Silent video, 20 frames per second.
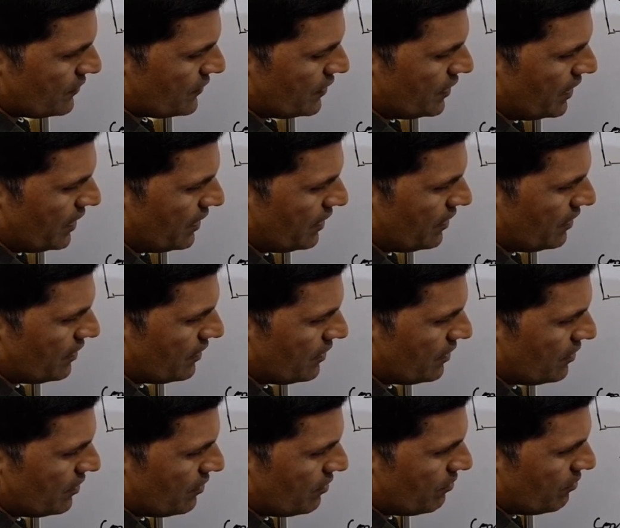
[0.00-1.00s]
then
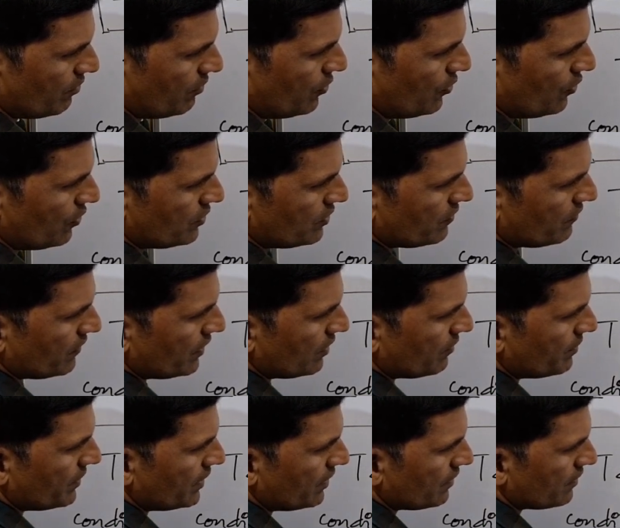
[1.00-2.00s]
both
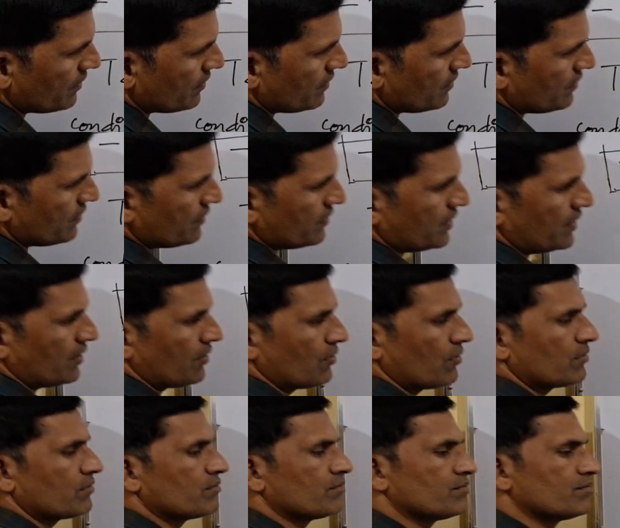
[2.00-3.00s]
will be
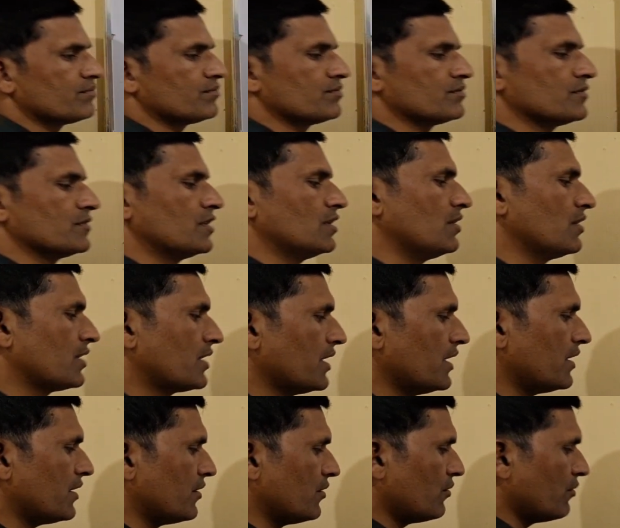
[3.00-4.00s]
0.
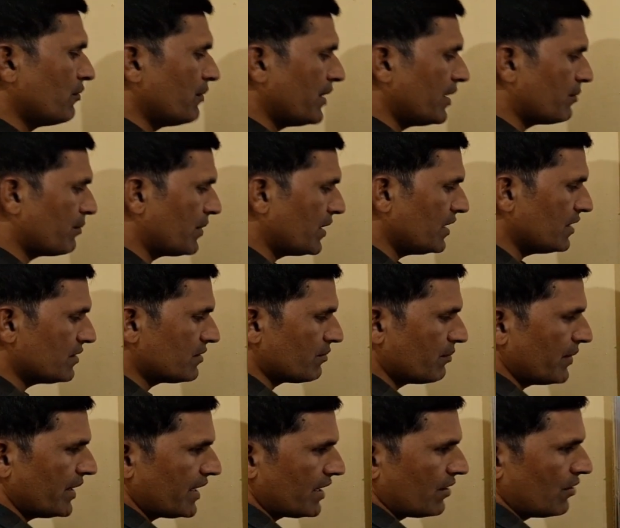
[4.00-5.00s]
Okay, you may
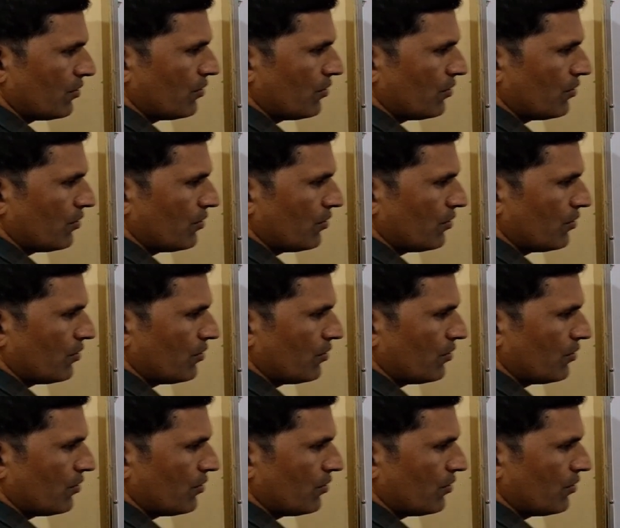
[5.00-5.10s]
please make